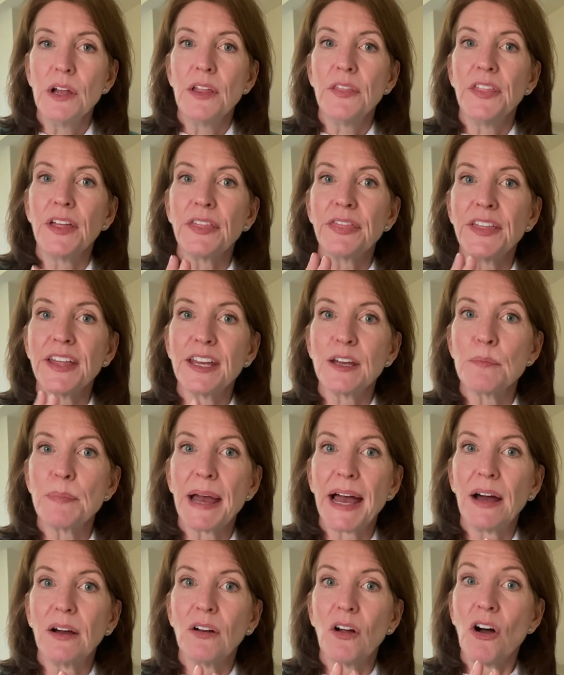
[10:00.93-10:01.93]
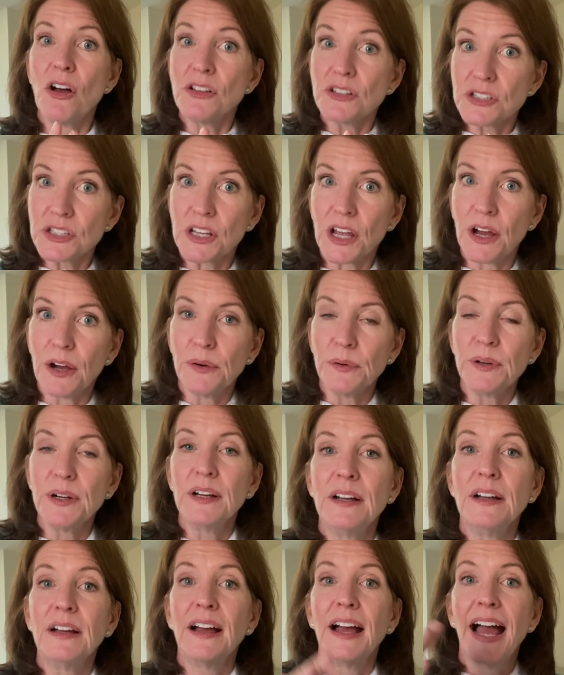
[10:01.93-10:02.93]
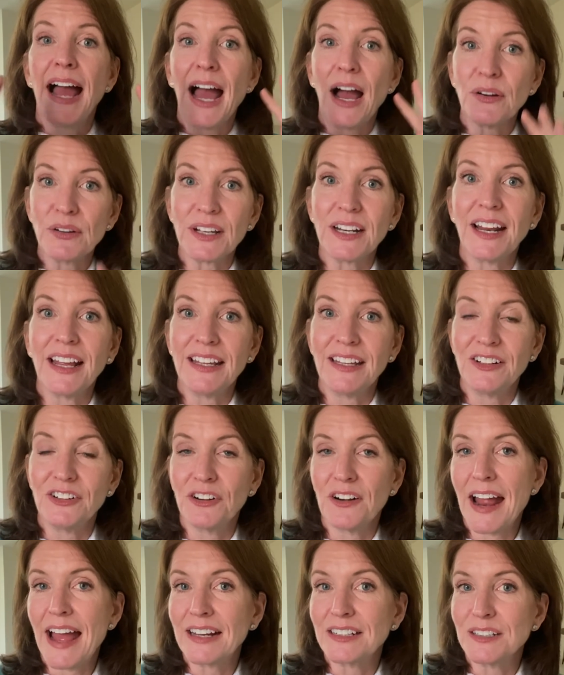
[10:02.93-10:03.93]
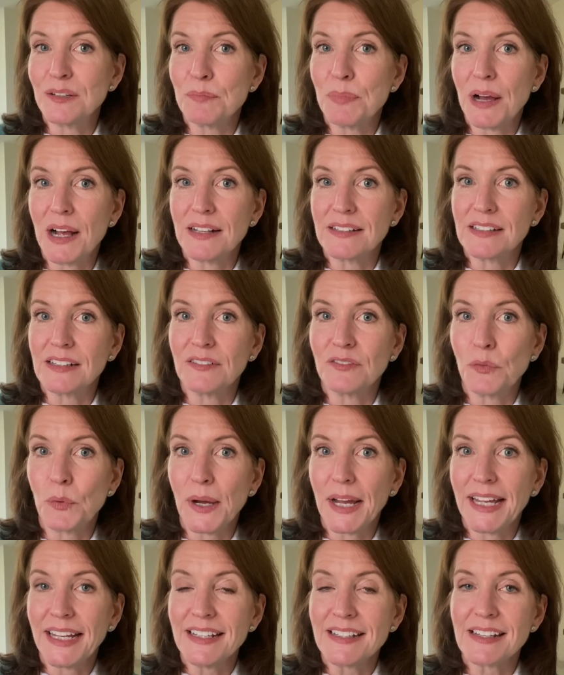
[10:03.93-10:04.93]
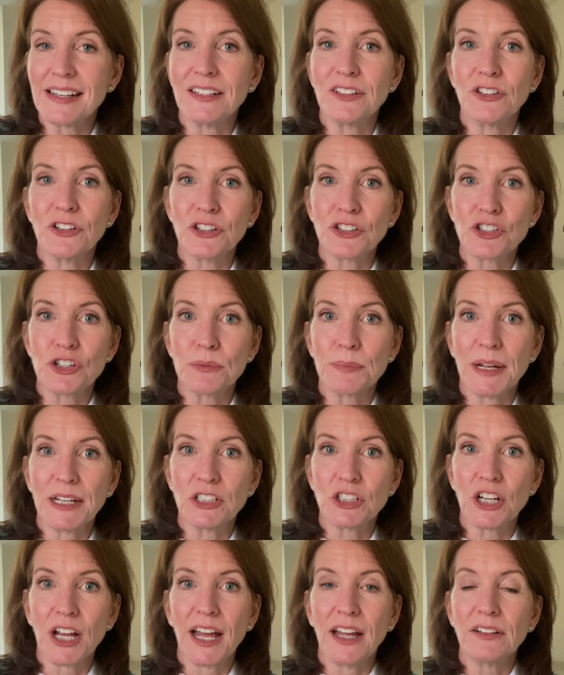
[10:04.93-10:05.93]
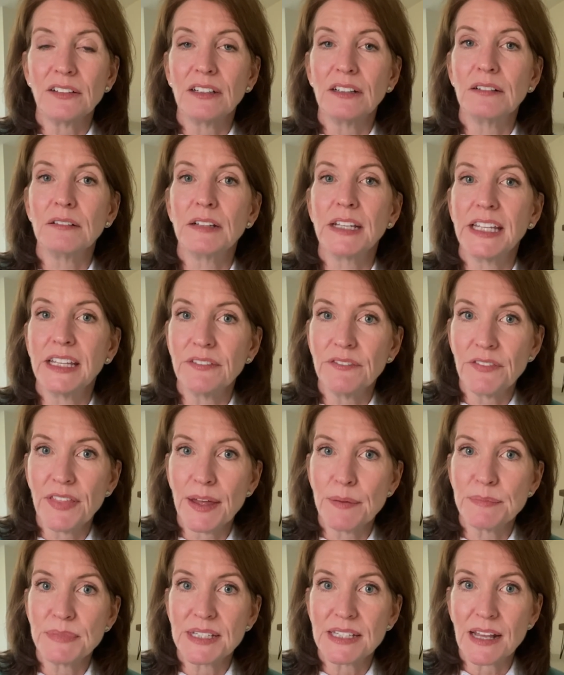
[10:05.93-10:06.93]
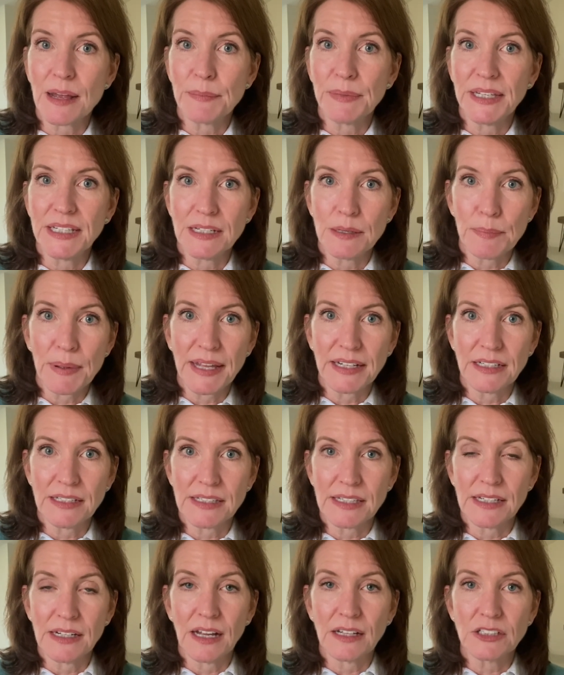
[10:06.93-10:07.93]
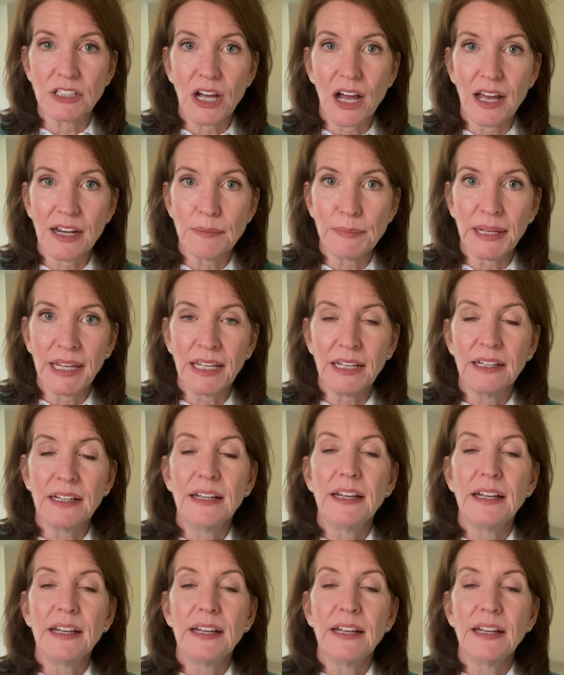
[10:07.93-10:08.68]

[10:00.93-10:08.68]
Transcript: They'll think about also, how can I interact in positive ways and nurture my child and give them some independence and autonomy?